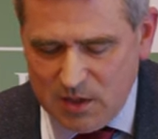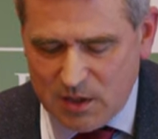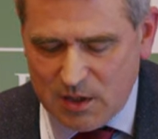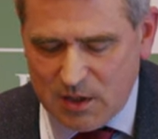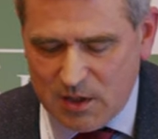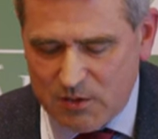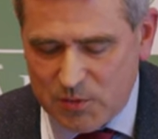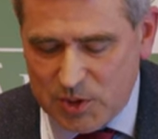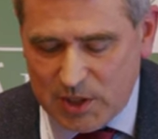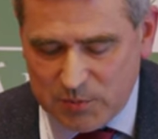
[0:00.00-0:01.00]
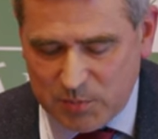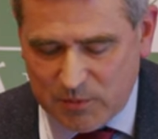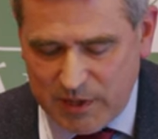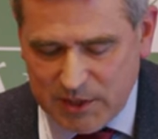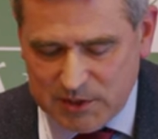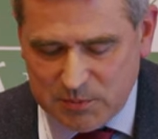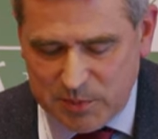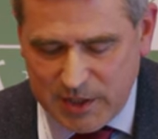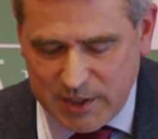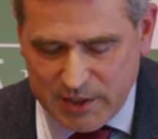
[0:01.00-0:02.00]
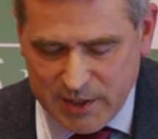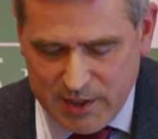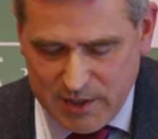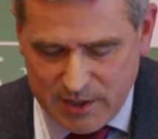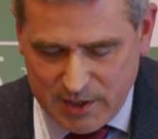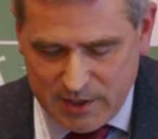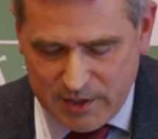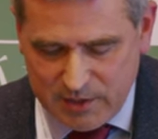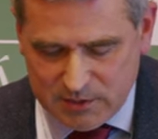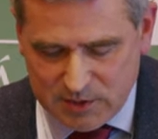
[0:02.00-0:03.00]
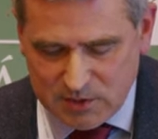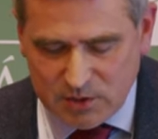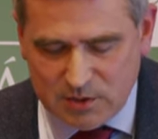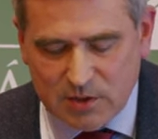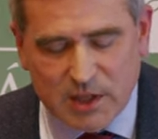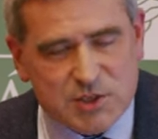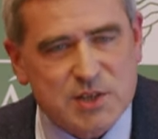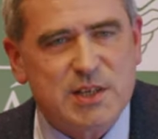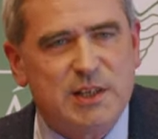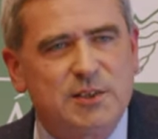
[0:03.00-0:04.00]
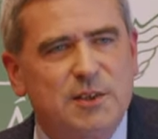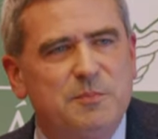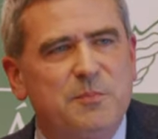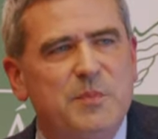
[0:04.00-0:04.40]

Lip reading: were not provided by the legislator.